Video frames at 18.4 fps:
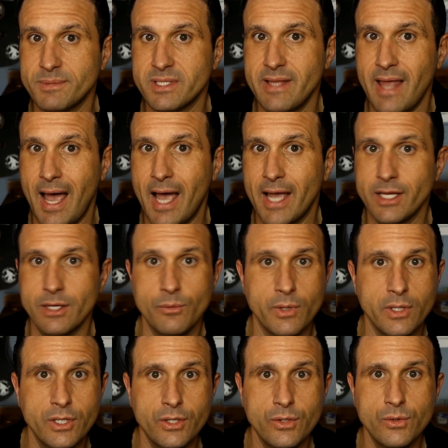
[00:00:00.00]
that you
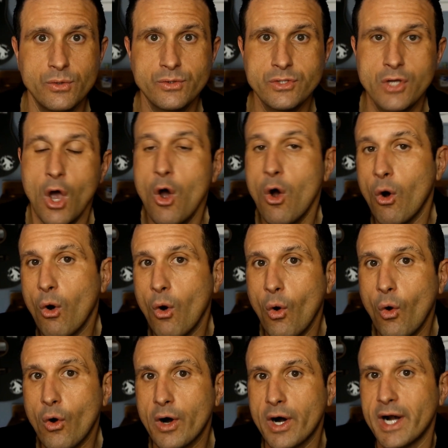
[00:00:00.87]
would use,
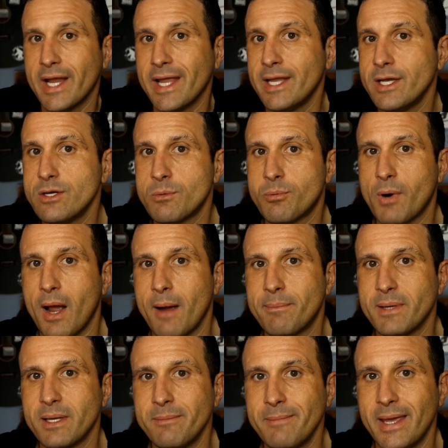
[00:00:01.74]
or in your
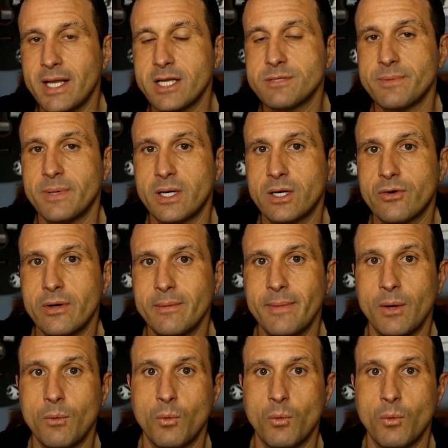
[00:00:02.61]
property management agreement,